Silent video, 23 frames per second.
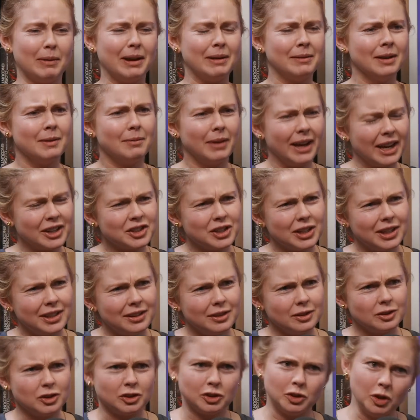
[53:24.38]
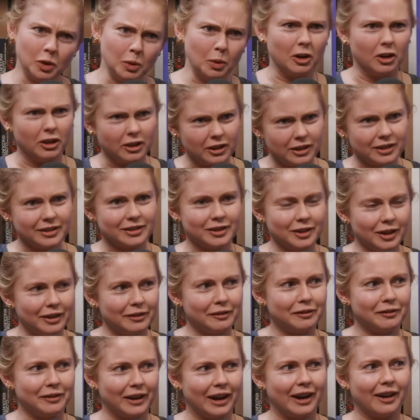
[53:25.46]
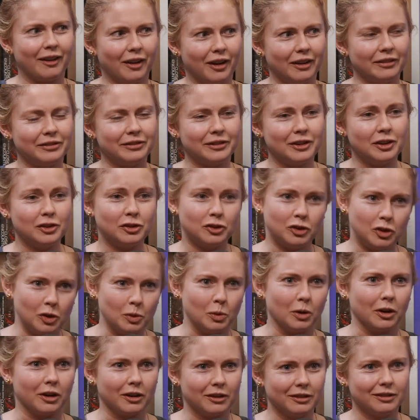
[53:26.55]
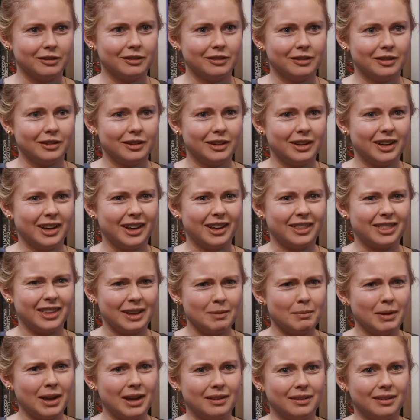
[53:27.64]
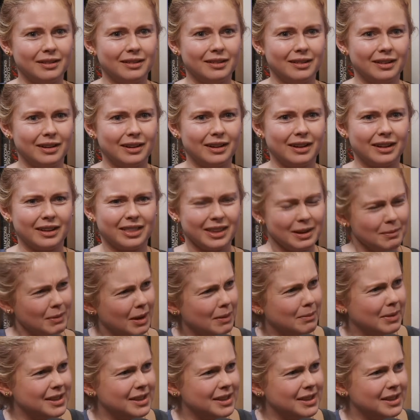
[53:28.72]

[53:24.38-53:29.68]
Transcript: my actually Stuart is not far off. Stuart. I think my I think my